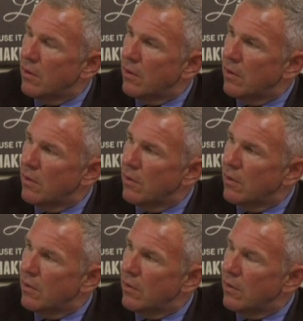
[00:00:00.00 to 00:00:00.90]

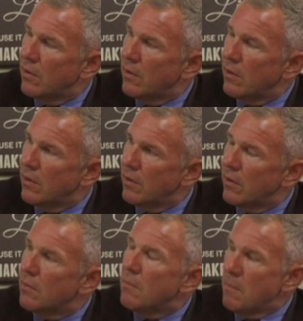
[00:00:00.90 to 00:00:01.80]

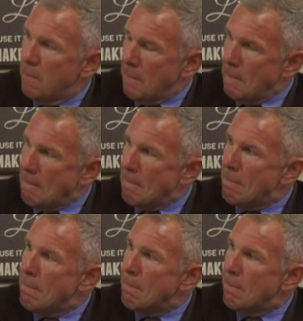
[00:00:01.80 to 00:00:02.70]

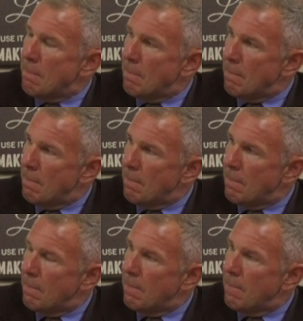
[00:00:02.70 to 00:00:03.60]

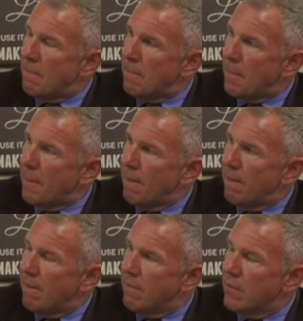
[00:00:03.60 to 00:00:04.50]

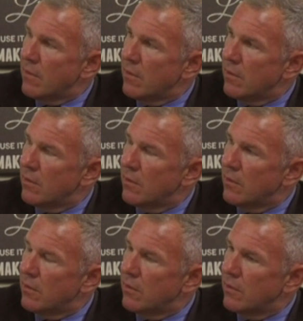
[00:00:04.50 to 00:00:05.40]

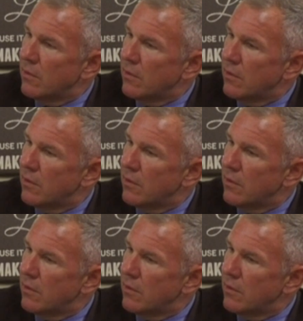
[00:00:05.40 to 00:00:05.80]
This person isn't speaking.